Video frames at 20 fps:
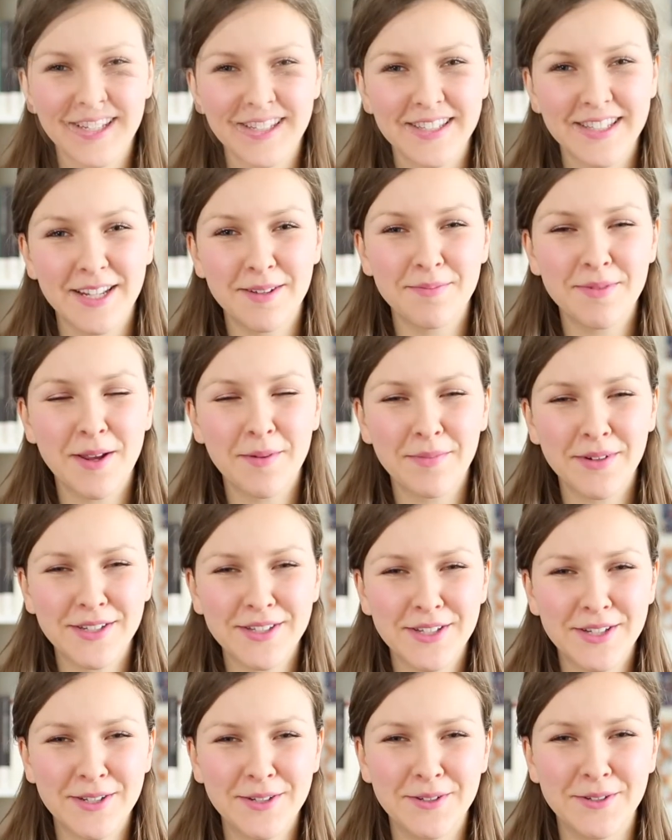Tip number
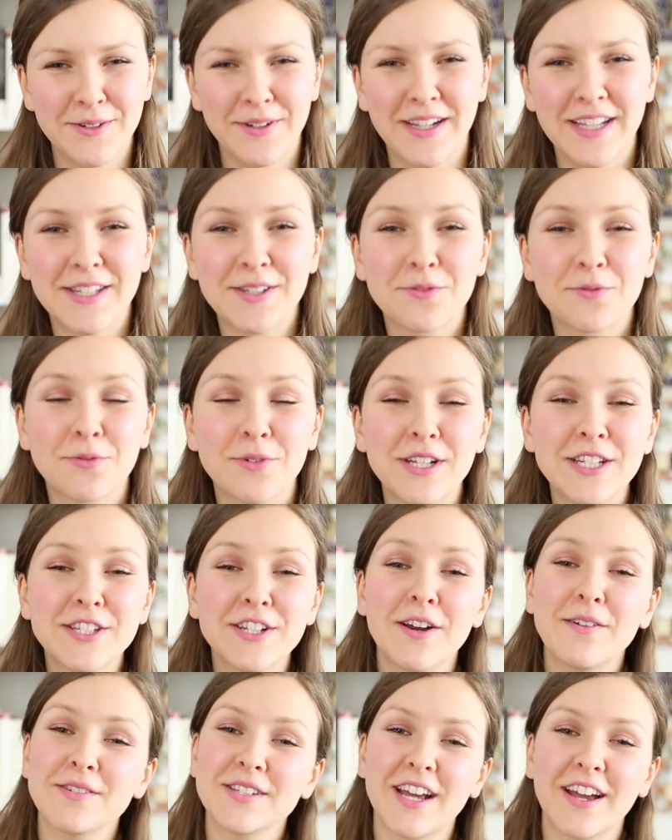2 is reach
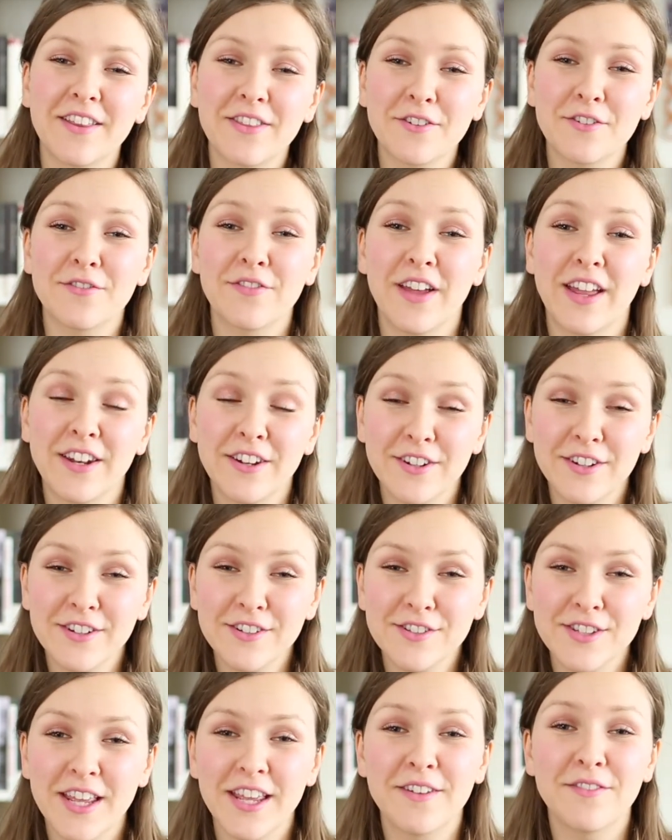out to other
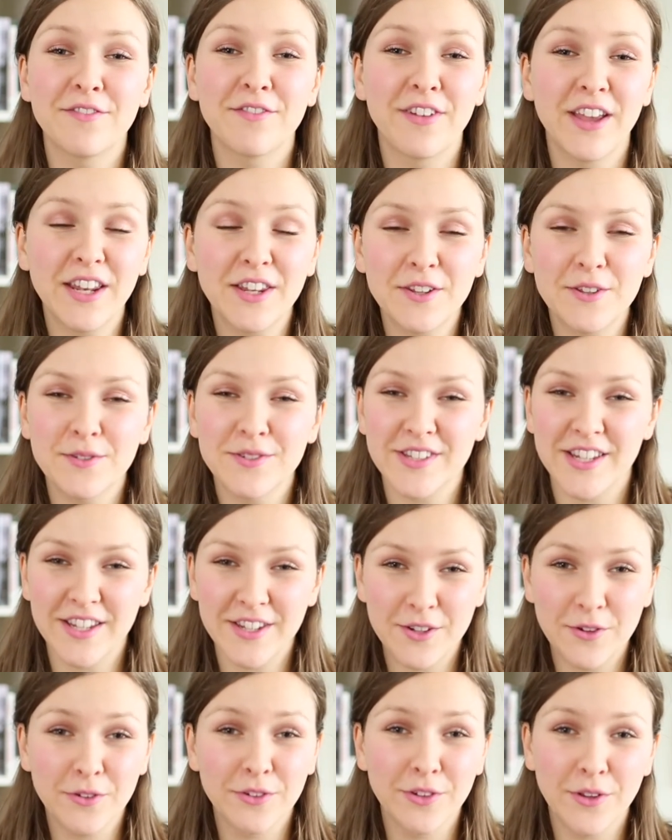vendors and venues in
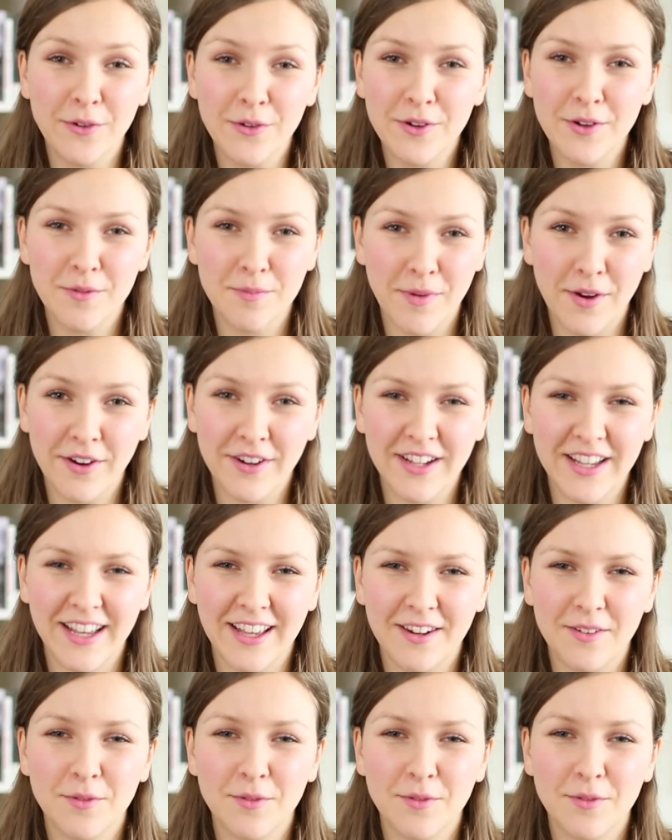your local market.